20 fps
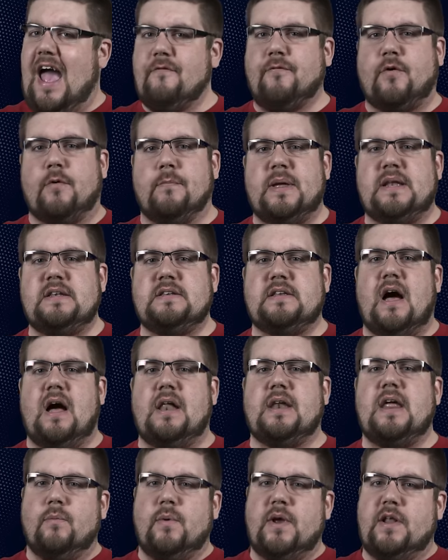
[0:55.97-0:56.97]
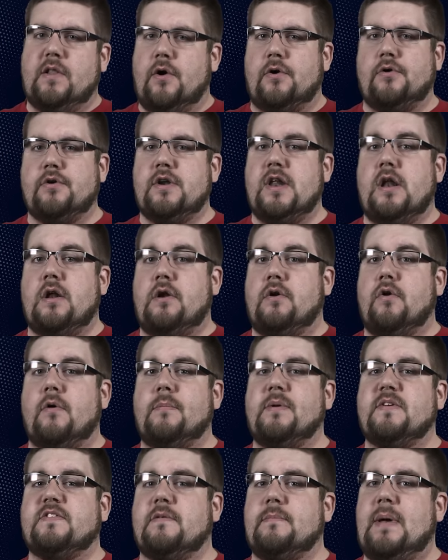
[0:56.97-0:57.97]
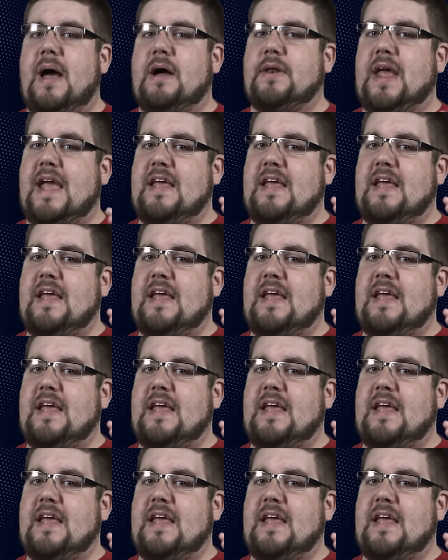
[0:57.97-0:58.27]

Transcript: ever been done, and we learned an enormous amount.